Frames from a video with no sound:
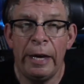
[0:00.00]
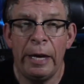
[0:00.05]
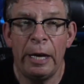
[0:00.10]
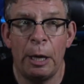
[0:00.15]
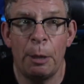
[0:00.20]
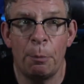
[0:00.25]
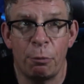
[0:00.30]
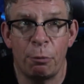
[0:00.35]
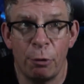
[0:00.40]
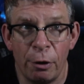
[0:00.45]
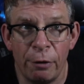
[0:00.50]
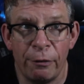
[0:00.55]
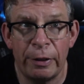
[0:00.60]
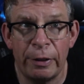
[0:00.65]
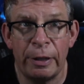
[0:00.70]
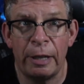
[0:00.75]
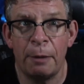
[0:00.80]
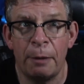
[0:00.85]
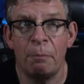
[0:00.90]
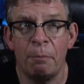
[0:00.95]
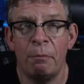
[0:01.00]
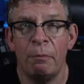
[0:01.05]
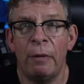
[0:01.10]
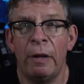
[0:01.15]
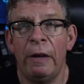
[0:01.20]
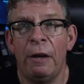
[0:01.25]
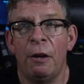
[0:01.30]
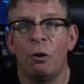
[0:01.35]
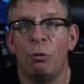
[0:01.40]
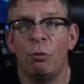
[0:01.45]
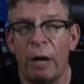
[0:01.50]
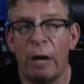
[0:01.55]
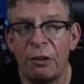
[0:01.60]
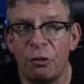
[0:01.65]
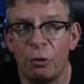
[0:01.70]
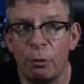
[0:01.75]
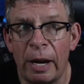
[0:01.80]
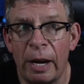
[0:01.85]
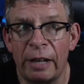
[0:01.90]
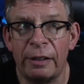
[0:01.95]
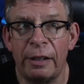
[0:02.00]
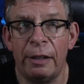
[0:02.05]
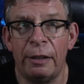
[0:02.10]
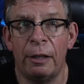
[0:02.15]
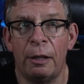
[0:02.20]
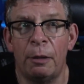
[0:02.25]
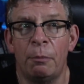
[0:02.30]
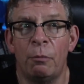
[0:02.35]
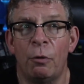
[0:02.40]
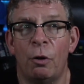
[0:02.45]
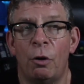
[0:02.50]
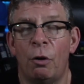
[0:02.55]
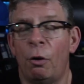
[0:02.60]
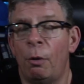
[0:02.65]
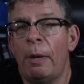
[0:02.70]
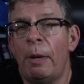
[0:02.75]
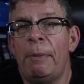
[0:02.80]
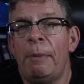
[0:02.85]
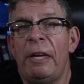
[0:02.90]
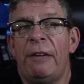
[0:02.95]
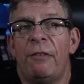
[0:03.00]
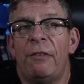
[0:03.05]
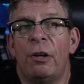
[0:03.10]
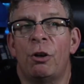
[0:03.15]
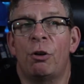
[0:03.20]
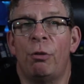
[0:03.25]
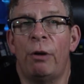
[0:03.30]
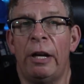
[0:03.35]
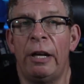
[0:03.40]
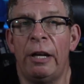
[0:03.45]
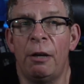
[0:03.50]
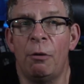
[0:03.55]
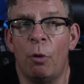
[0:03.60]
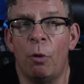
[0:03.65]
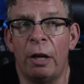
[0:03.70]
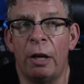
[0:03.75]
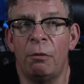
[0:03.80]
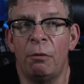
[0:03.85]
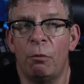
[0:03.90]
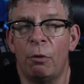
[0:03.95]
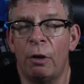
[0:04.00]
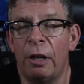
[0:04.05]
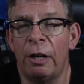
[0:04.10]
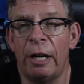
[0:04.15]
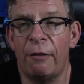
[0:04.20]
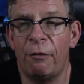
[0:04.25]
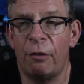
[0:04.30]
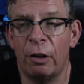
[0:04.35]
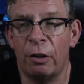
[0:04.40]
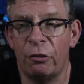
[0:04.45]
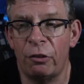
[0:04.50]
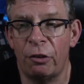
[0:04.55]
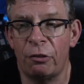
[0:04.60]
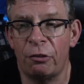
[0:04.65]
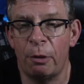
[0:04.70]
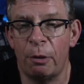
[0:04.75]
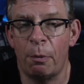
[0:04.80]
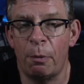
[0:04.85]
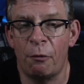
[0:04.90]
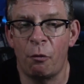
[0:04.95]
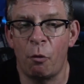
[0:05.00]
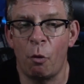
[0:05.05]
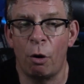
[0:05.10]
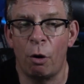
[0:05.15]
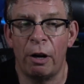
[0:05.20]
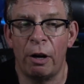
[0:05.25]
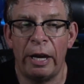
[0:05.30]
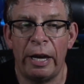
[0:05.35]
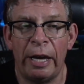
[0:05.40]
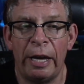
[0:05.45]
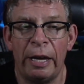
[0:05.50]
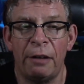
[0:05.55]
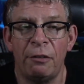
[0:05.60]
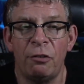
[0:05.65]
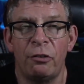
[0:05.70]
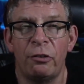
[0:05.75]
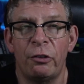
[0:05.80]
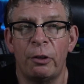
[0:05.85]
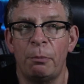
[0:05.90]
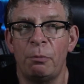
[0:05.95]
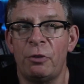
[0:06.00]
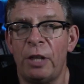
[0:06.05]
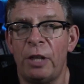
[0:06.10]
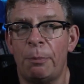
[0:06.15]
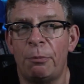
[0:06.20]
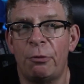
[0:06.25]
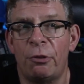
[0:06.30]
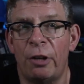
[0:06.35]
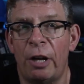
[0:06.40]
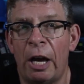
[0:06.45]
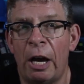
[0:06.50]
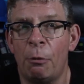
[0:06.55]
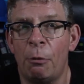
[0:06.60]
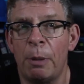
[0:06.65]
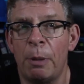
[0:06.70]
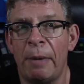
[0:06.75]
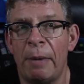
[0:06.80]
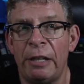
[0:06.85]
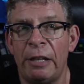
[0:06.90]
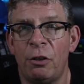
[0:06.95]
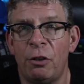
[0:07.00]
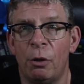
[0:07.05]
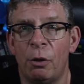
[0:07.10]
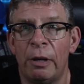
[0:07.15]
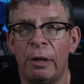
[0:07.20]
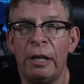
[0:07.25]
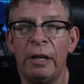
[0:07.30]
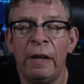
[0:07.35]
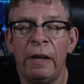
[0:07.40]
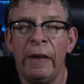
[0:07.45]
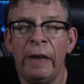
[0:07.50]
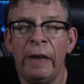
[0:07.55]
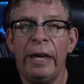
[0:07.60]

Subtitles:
improving them, resurrecting them, or maybe even creating one where it never existed before, and some tips on how we may do it,